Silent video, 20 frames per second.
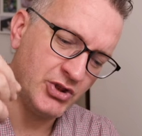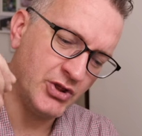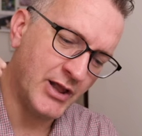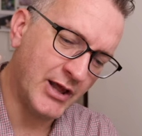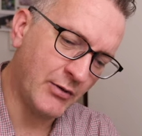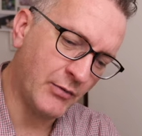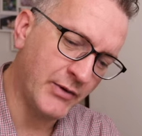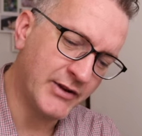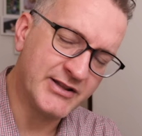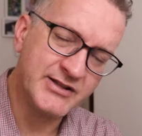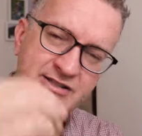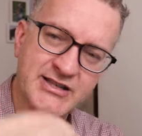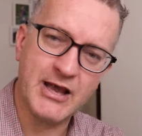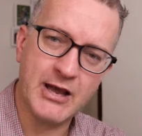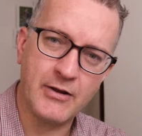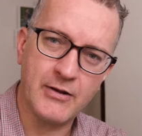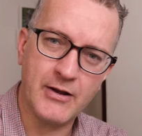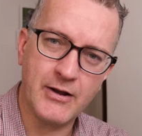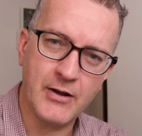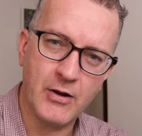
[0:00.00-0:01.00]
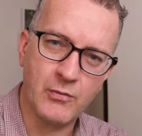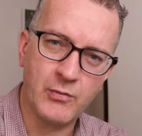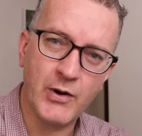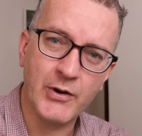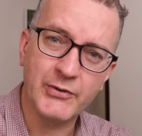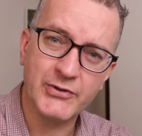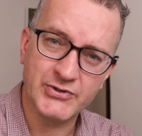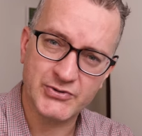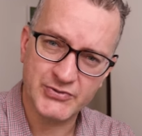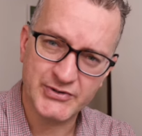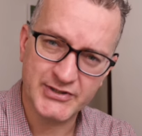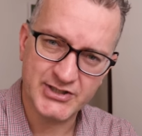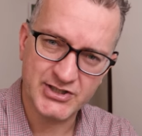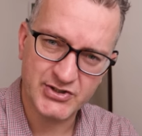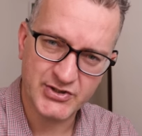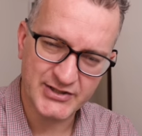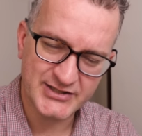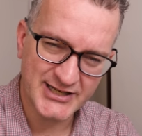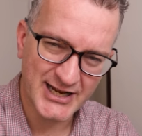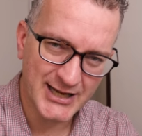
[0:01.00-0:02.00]
when a row is written
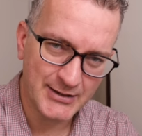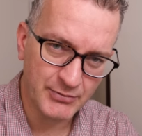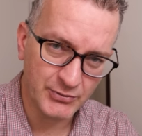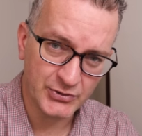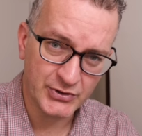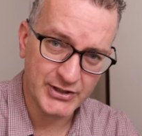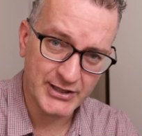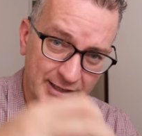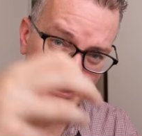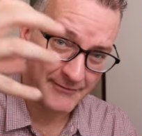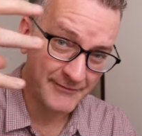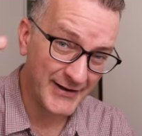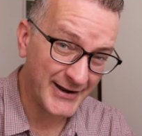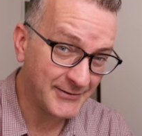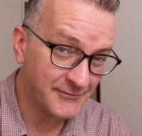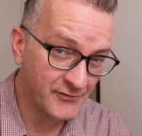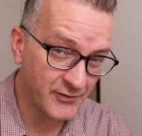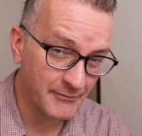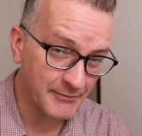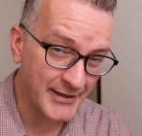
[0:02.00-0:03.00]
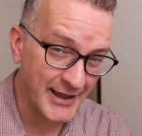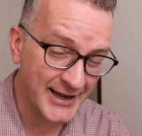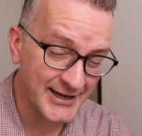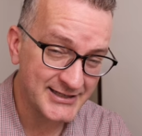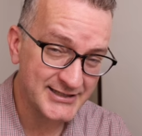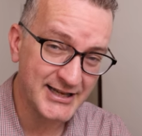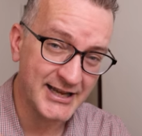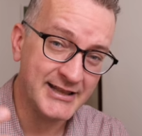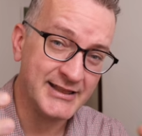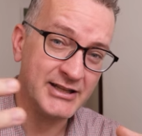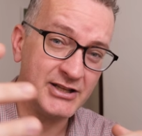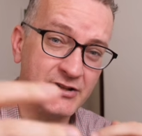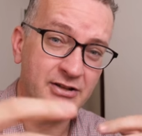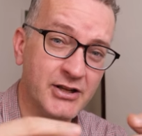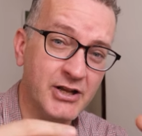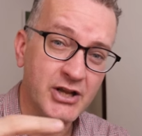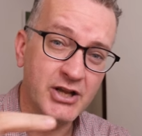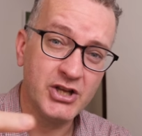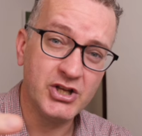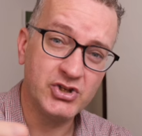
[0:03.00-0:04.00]
to a table, you can event from that and
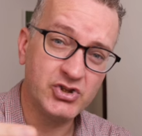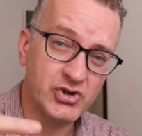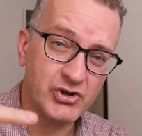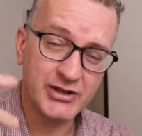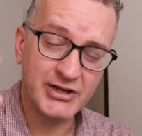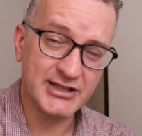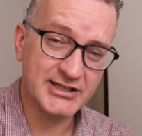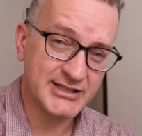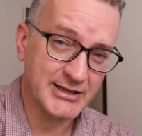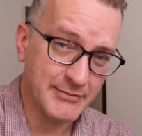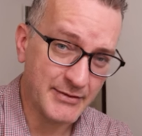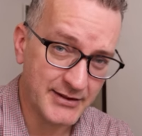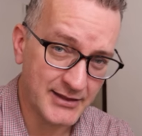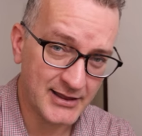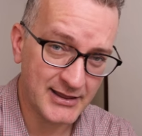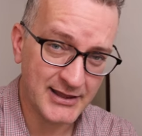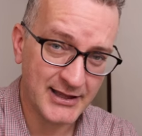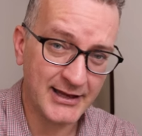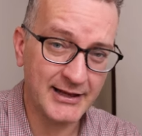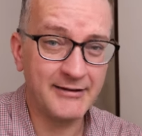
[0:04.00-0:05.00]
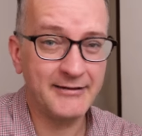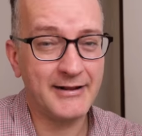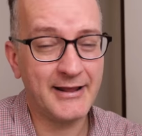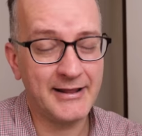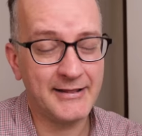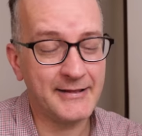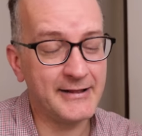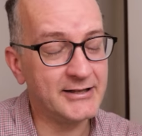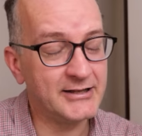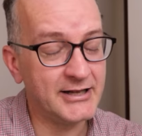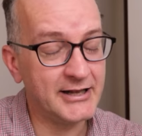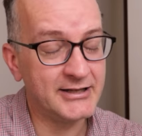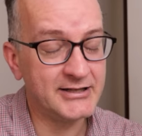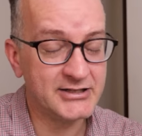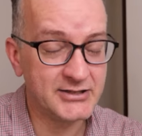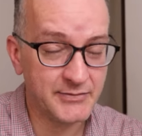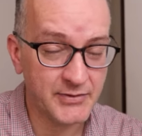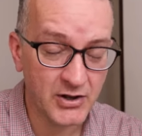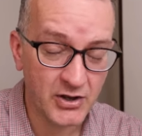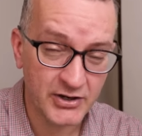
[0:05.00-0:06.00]
then trigger some other thing. And
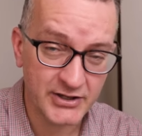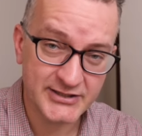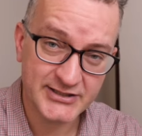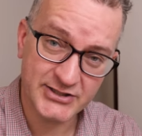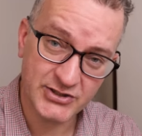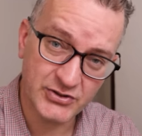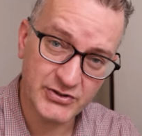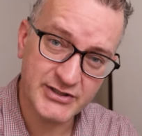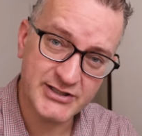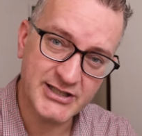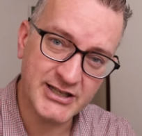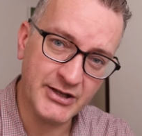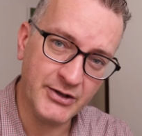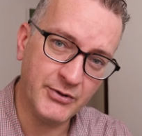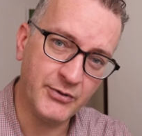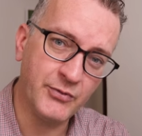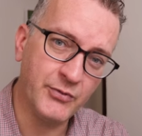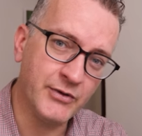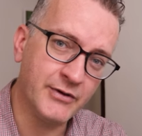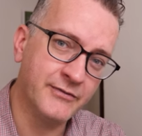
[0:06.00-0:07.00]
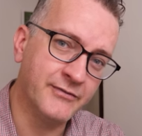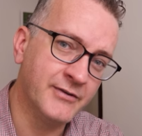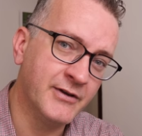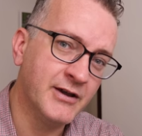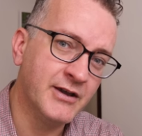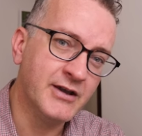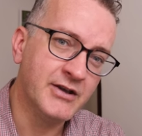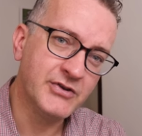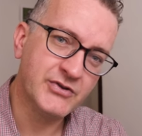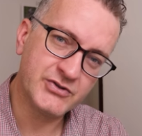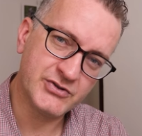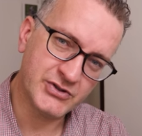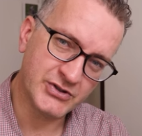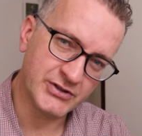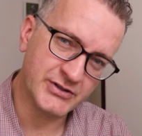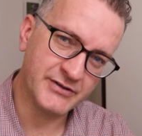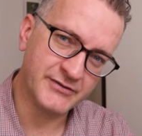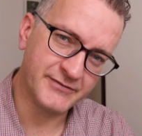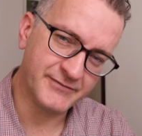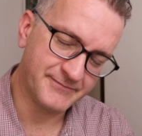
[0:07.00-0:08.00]
to be honest, at Unity, we've
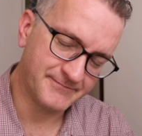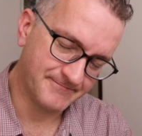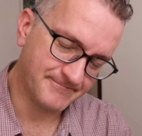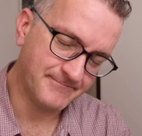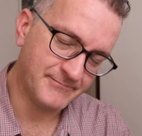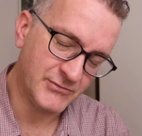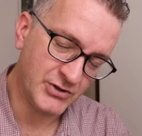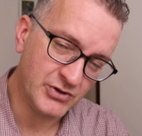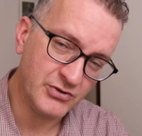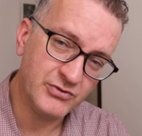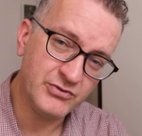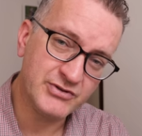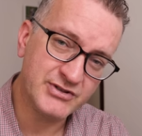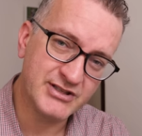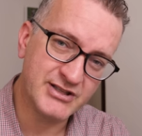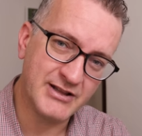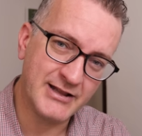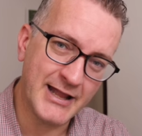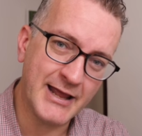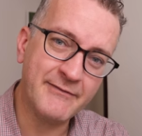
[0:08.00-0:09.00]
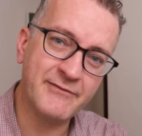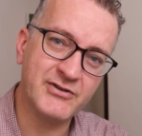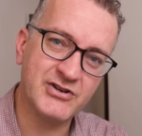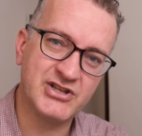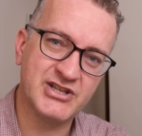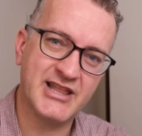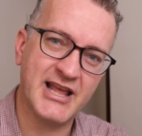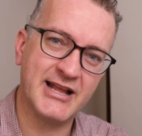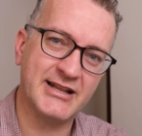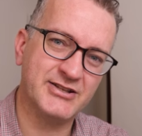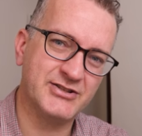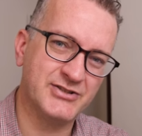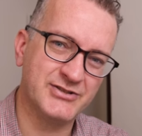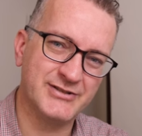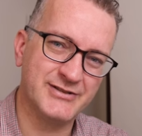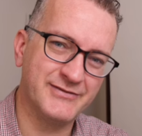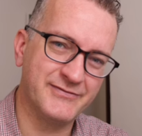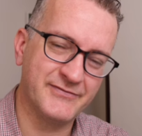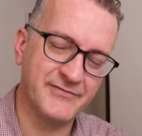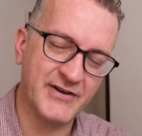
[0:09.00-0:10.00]
sort of leveraged that
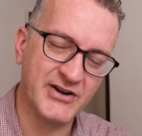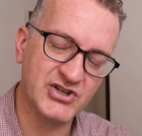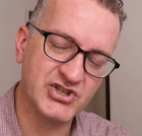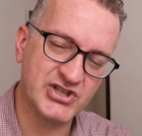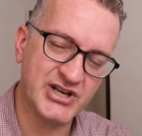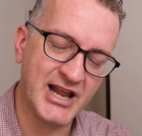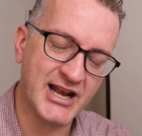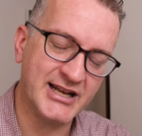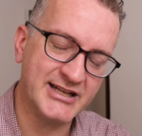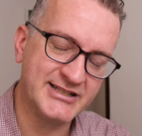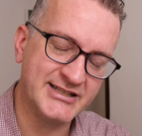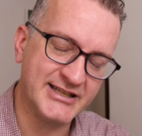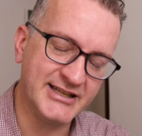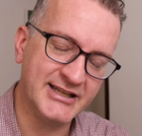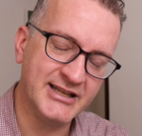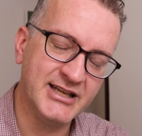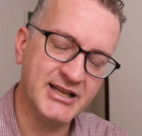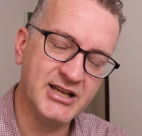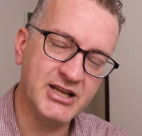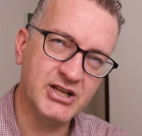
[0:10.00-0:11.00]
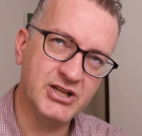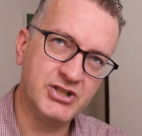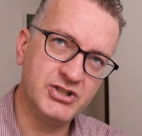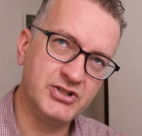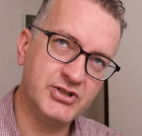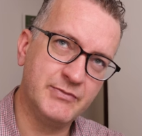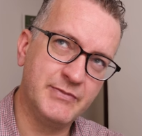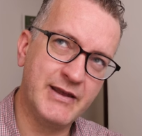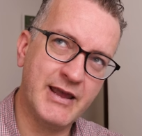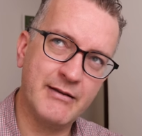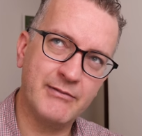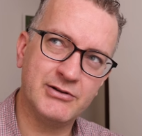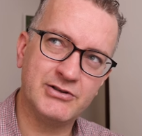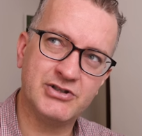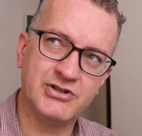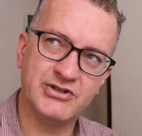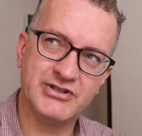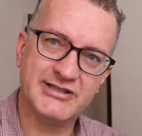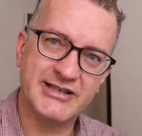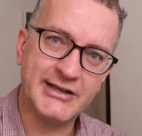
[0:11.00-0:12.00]
sort of functionality to be able
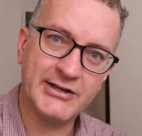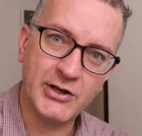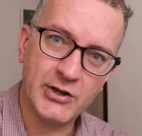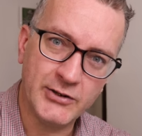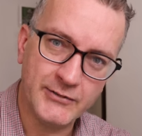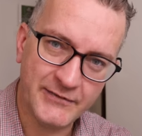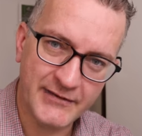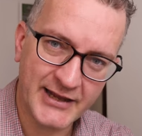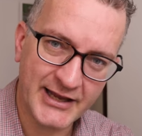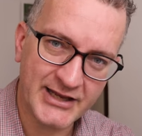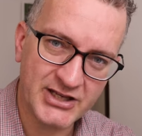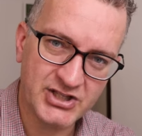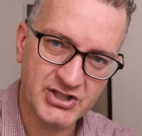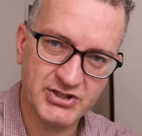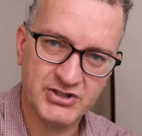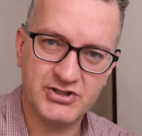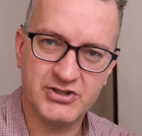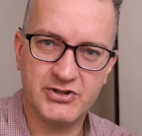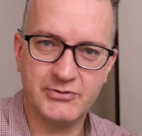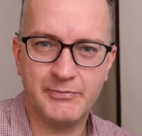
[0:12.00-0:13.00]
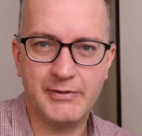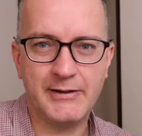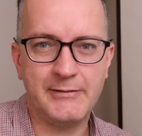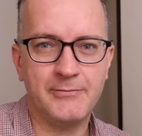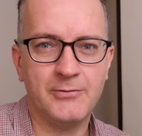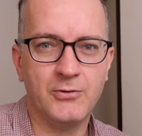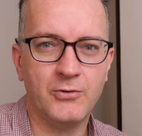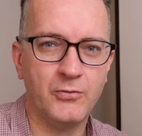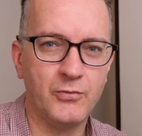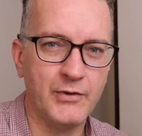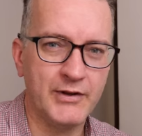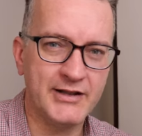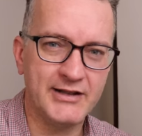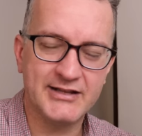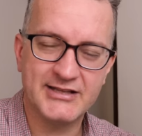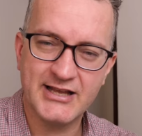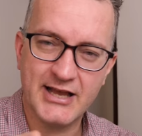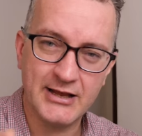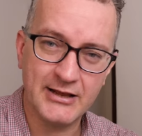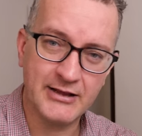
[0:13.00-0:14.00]
to send notifications to people
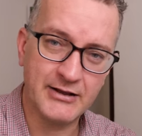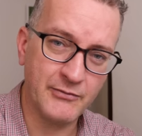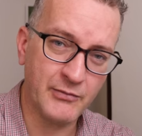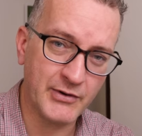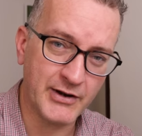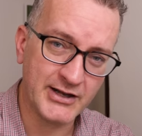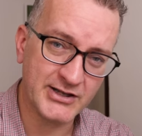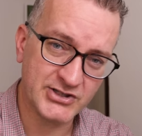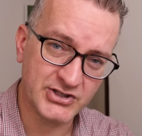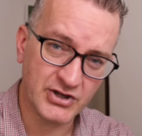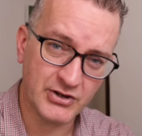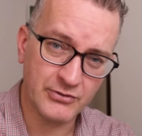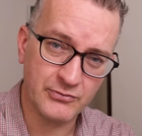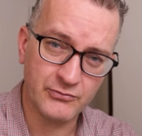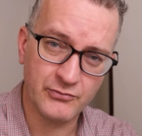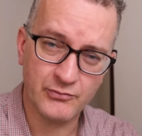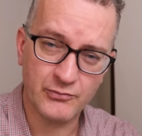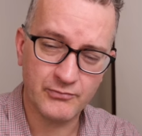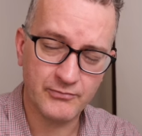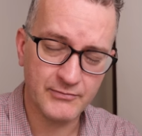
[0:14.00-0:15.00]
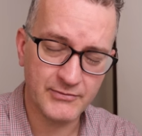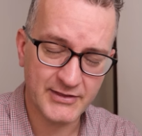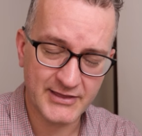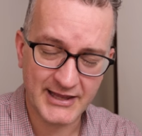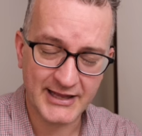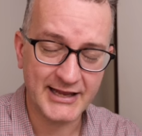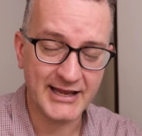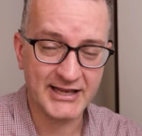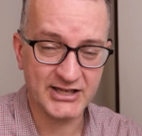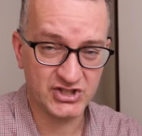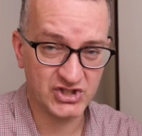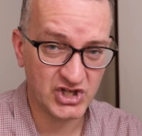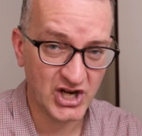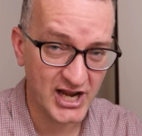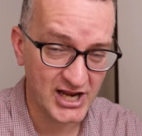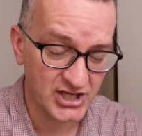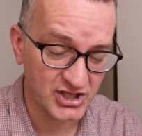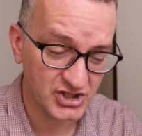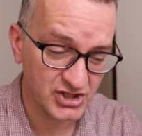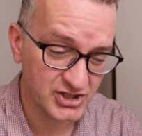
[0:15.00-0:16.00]
when a certain thing has
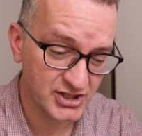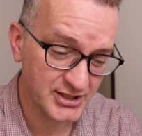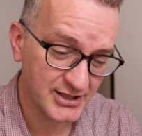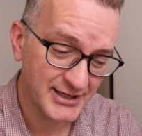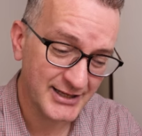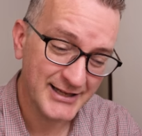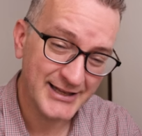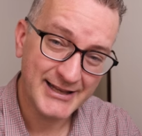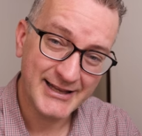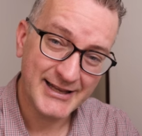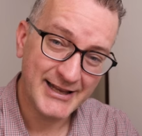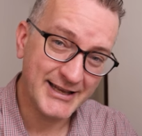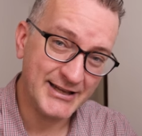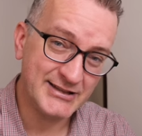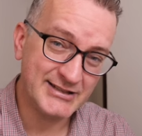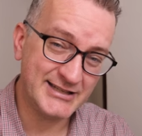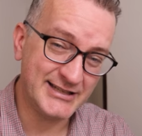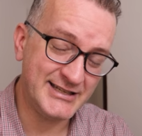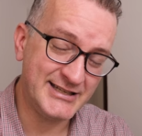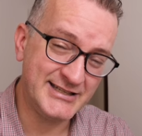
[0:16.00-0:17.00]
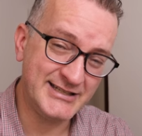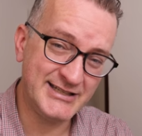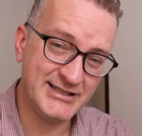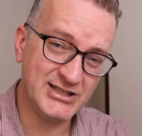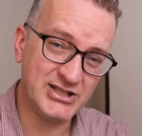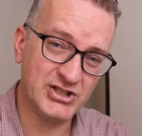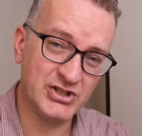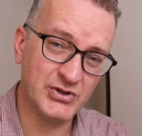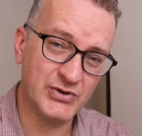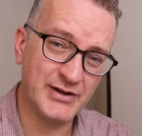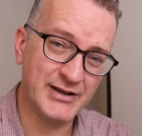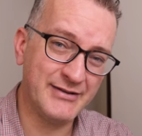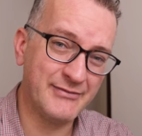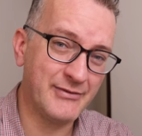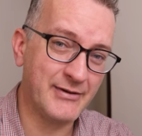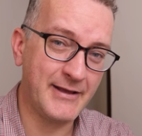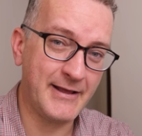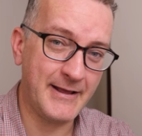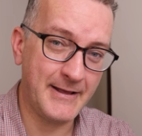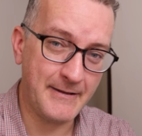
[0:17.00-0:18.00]
changed. It's easy to do
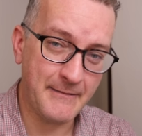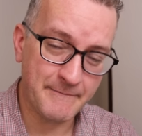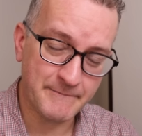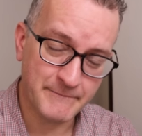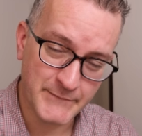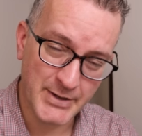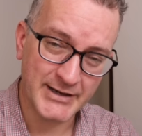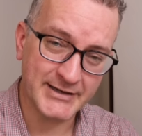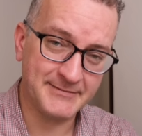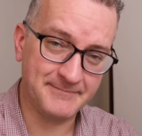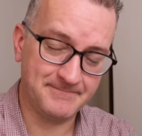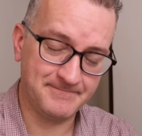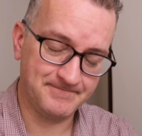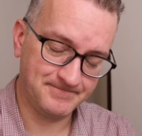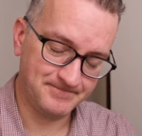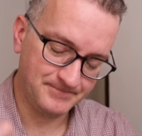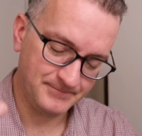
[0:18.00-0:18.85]
it, but